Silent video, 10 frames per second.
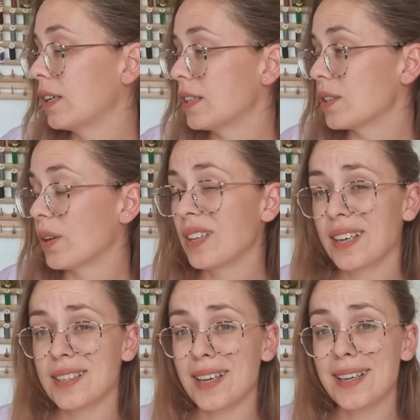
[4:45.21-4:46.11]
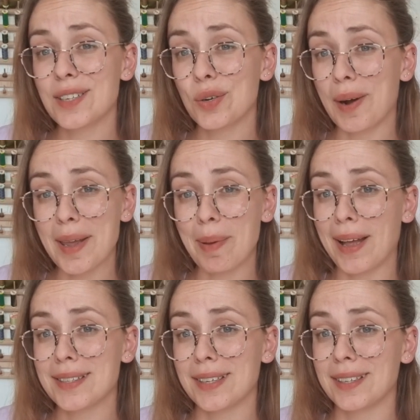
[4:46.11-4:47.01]
So I think it's a great
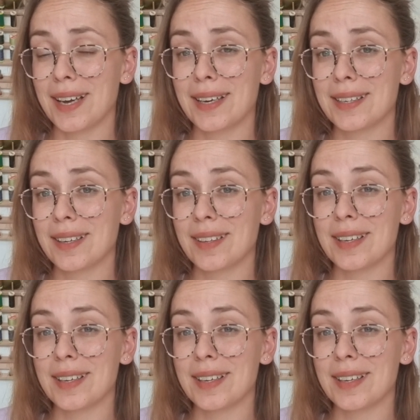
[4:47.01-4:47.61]
pattern, and